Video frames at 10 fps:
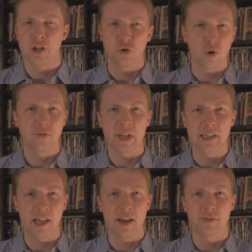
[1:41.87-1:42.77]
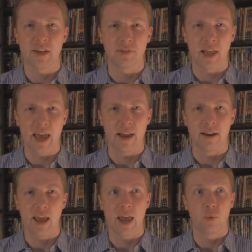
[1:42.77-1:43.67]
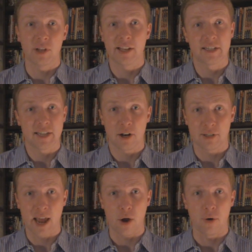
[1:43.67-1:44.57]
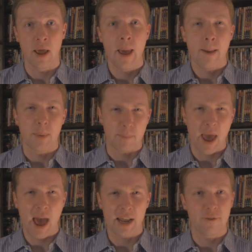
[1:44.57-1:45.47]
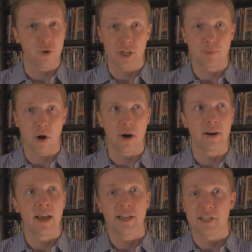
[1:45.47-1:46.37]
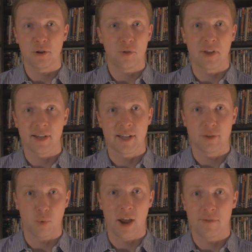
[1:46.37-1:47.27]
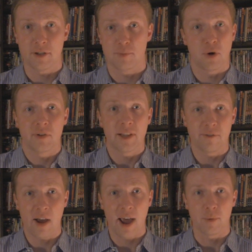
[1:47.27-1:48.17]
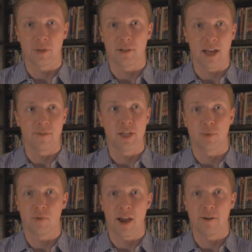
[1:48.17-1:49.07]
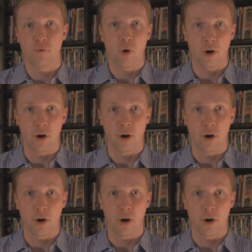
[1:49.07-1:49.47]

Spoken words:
drifting life they've led and would like to settle down. But Patty, for his part, still thinks his wife is perfectly fine with the life he's provided for